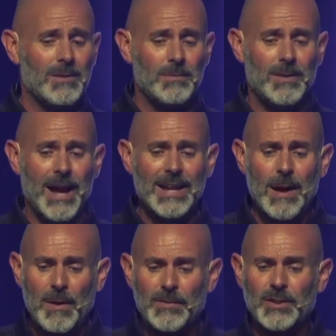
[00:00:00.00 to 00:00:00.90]
Right? How
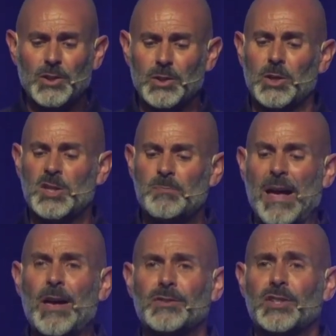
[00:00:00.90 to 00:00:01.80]
about this? Your, your
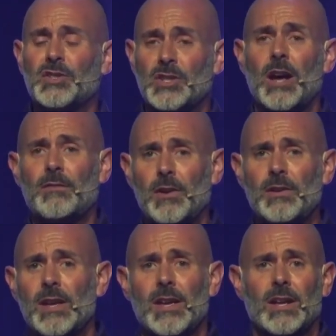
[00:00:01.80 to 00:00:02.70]
spouse discovered
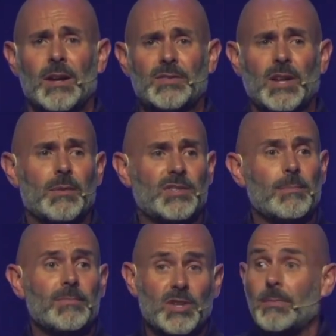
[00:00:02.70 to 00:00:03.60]
uh, so,
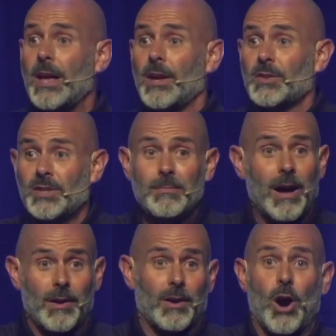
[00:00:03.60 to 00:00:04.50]
some, some, some,
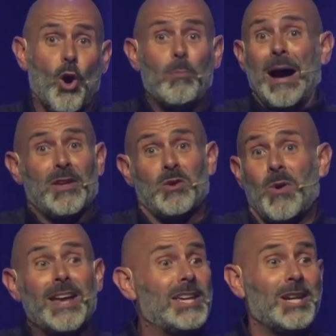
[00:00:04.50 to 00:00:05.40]
oh, by the
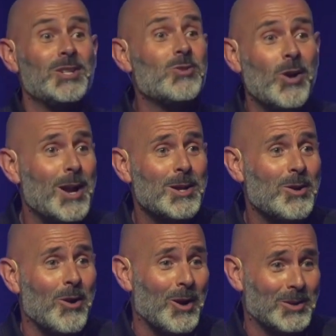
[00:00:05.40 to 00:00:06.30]
way, hidden credit
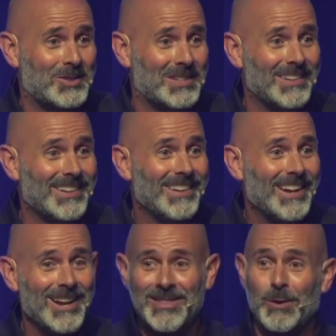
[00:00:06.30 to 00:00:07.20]
cards.
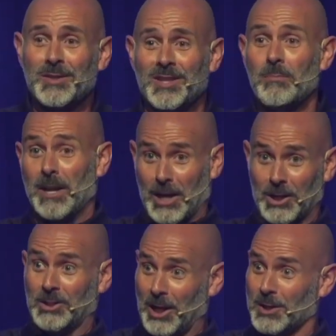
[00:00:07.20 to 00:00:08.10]
And there was some
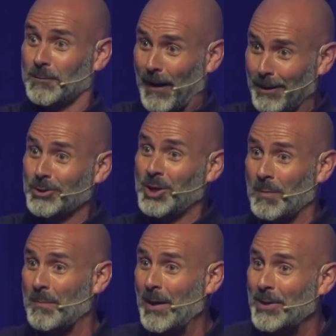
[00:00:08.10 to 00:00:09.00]
intense fellowship
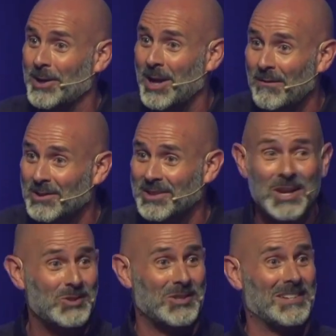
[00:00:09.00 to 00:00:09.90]
about that conversation.